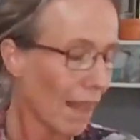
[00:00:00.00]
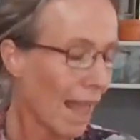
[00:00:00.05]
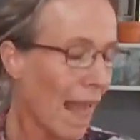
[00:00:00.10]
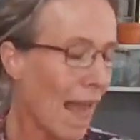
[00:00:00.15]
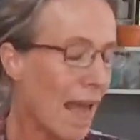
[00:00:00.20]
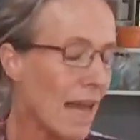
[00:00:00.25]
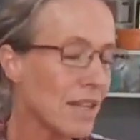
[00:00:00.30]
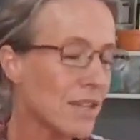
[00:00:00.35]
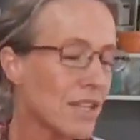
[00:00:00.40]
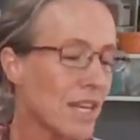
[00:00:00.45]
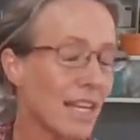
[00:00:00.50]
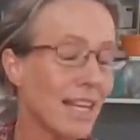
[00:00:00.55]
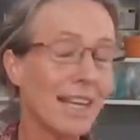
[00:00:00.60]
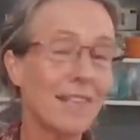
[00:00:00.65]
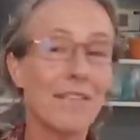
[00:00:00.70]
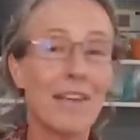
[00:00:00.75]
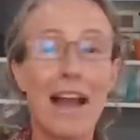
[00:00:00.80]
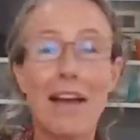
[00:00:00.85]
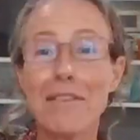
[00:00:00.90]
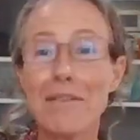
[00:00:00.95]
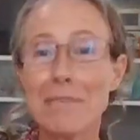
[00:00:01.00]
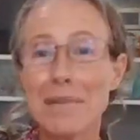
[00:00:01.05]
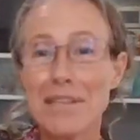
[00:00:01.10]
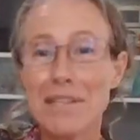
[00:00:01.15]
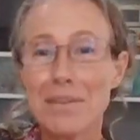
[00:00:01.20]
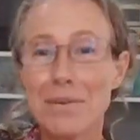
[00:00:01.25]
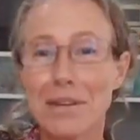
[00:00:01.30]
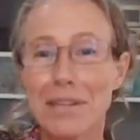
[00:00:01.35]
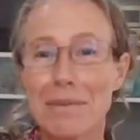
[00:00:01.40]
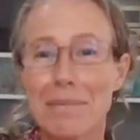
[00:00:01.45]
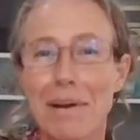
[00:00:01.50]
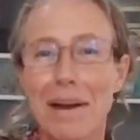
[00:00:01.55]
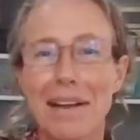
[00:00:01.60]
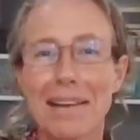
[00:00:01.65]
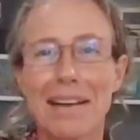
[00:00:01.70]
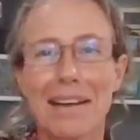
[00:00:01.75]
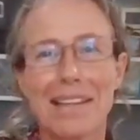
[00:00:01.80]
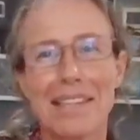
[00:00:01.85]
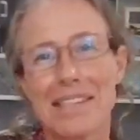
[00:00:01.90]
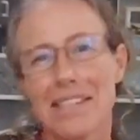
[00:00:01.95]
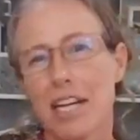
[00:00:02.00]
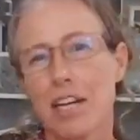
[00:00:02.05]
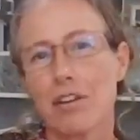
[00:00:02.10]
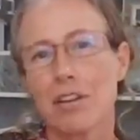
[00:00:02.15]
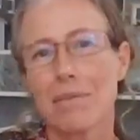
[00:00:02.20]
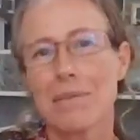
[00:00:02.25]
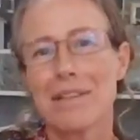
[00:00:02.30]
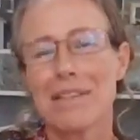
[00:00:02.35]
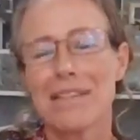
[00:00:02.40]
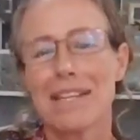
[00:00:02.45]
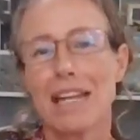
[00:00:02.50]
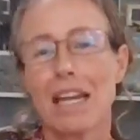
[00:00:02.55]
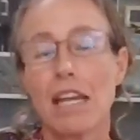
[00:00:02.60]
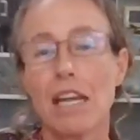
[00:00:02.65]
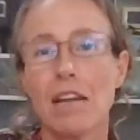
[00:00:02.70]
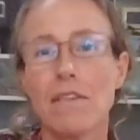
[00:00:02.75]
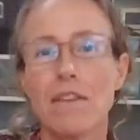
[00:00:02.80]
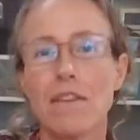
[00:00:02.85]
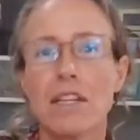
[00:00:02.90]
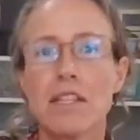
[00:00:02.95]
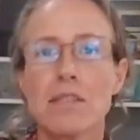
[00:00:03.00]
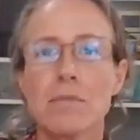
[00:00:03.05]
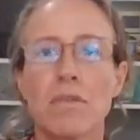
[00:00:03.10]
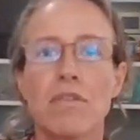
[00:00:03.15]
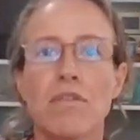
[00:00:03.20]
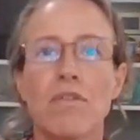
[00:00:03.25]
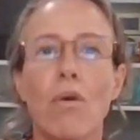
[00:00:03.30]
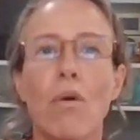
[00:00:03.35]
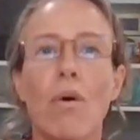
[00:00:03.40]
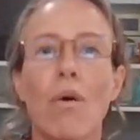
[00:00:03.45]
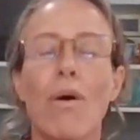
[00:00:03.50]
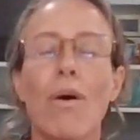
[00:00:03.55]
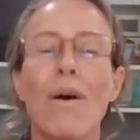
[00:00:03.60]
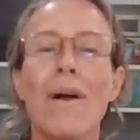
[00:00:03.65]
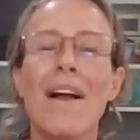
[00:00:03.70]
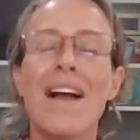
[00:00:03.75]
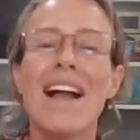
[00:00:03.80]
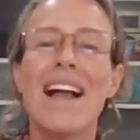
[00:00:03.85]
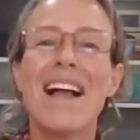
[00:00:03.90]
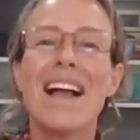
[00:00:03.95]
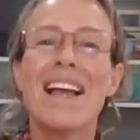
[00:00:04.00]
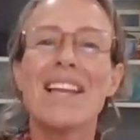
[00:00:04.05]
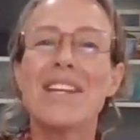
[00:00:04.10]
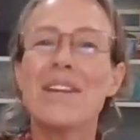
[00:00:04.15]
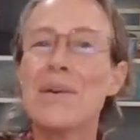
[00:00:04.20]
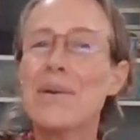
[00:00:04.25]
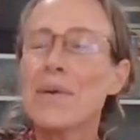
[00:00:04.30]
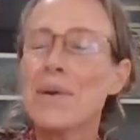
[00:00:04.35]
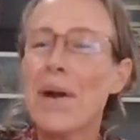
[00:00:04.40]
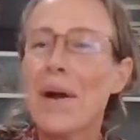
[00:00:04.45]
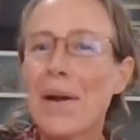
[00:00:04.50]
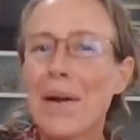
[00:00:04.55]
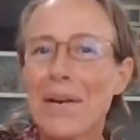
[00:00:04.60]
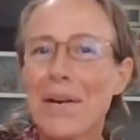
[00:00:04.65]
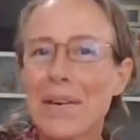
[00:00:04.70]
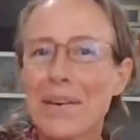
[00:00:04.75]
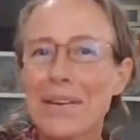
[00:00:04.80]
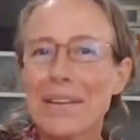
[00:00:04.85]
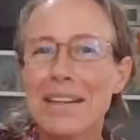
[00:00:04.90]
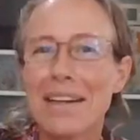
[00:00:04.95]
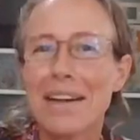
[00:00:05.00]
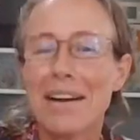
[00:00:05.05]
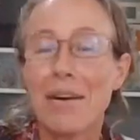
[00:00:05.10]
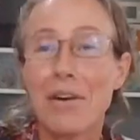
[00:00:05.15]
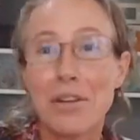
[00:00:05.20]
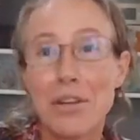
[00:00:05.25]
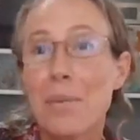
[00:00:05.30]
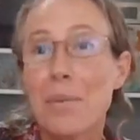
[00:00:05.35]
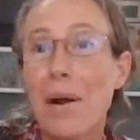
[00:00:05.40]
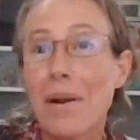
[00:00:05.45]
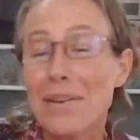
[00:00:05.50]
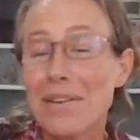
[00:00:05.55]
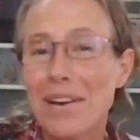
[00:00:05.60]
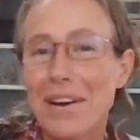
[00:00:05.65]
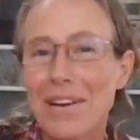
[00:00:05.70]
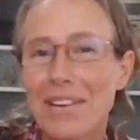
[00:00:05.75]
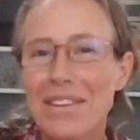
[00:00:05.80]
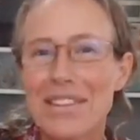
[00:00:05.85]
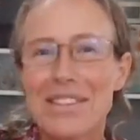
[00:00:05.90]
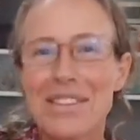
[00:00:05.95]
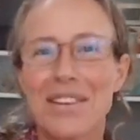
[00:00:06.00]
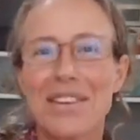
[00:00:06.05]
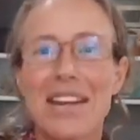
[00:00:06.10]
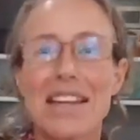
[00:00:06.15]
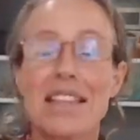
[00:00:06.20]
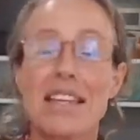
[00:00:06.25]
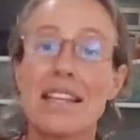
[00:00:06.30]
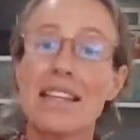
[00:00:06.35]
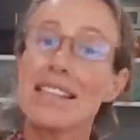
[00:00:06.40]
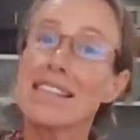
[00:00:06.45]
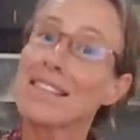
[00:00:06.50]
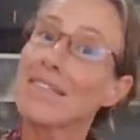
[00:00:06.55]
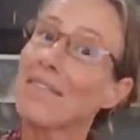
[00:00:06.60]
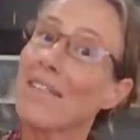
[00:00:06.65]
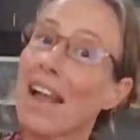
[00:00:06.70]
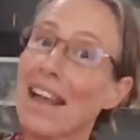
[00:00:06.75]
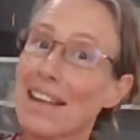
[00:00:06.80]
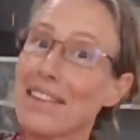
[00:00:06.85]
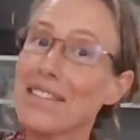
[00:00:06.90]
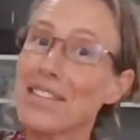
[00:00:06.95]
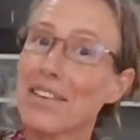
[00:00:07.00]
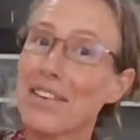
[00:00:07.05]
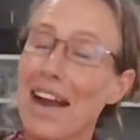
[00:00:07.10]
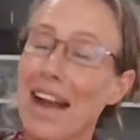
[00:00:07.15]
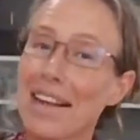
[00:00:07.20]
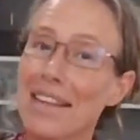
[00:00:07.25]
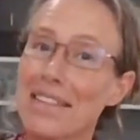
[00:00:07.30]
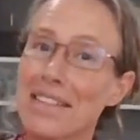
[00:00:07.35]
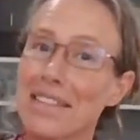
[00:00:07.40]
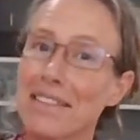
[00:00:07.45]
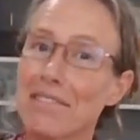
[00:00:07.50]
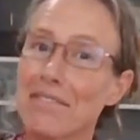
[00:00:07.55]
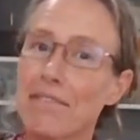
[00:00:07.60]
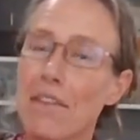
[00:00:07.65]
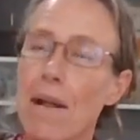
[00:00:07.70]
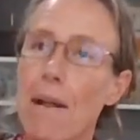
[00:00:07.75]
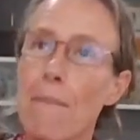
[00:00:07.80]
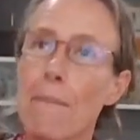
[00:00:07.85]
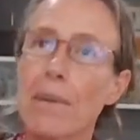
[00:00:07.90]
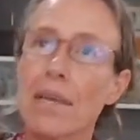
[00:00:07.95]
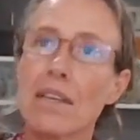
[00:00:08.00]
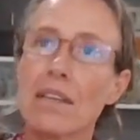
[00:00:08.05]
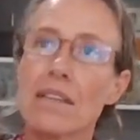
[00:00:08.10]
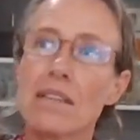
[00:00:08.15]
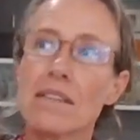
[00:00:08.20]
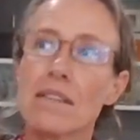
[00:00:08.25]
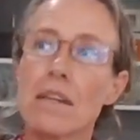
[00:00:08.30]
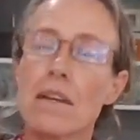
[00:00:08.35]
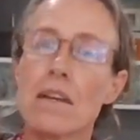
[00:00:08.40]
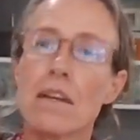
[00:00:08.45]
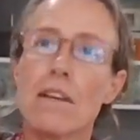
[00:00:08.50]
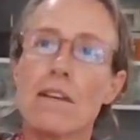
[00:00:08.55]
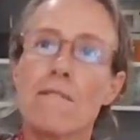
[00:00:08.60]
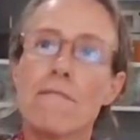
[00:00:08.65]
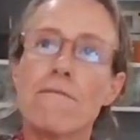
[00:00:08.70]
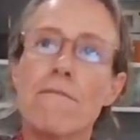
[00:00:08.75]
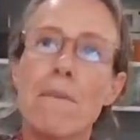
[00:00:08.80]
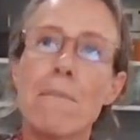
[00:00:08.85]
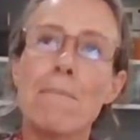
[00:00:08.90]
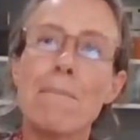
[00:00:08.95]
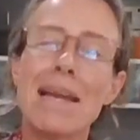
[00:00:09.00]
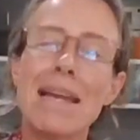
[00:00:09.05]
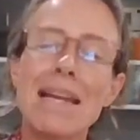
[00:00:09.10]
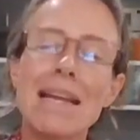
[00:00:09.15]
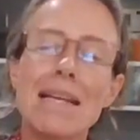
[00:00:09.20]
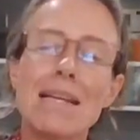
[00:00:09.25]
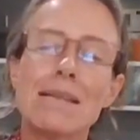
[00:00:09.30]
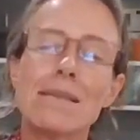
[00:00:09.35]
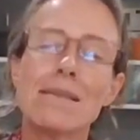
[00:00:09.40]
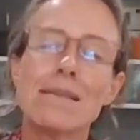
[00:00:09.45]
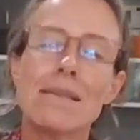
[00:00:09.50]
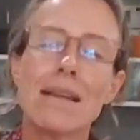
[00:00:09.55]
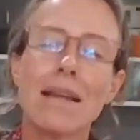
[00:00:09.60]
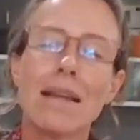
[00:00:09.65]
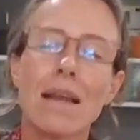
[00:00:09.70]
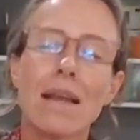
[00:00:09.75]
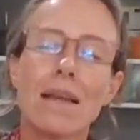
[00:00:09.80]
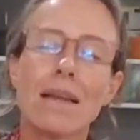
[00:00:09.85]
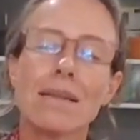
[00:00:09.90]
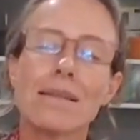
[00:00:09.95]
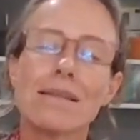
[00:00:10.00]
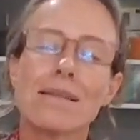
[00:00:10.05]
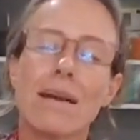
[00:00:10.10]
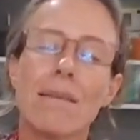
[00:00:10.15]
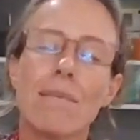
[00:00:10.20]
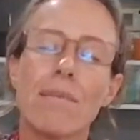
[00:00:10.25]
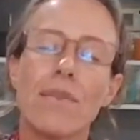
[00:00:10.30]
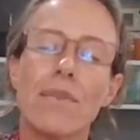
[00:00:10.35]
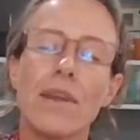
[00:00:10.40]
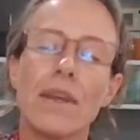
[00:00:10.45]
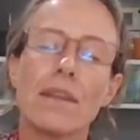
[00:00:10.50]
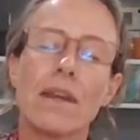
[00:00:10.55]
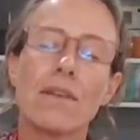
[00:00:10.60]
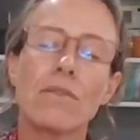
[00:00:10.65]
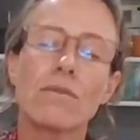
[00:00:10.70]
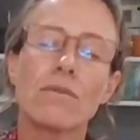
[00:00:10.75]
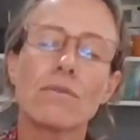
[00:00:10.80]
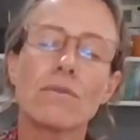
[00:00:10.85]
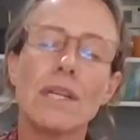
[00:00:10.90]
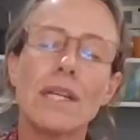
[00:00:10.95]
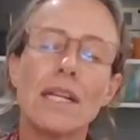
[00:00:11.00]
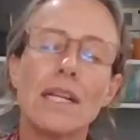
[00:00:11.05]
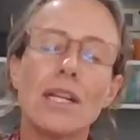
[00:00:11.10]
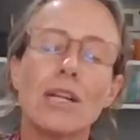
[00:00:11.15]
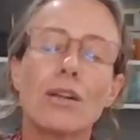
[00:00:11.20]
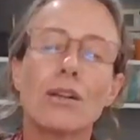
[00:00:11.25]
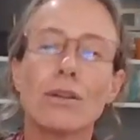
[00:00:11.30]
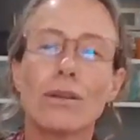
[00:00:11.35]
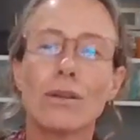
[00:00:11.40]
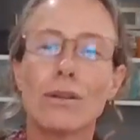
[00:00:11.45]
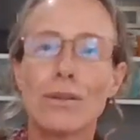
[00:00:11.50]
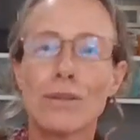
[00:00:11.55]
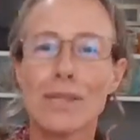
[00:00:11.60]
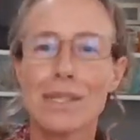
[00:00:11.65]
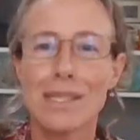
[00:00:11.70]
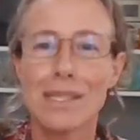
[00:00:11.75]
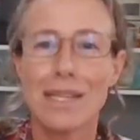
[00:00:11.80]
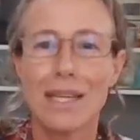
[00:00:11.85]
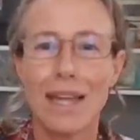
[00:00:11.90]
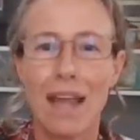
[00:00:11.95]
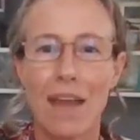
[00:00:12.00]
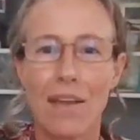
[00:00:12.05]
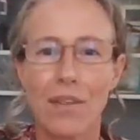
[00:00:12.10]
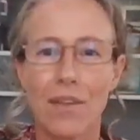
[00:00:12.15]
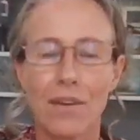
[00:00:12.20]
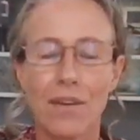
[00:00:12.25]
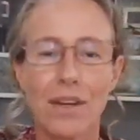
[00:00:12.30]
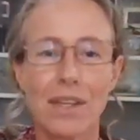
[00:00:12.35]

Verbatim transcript: And if you haven't been to one of my kind of sacred music evenings before, you'll know, or you won't know, sorry, that it's interactive because for me, singing is something that really glues us together.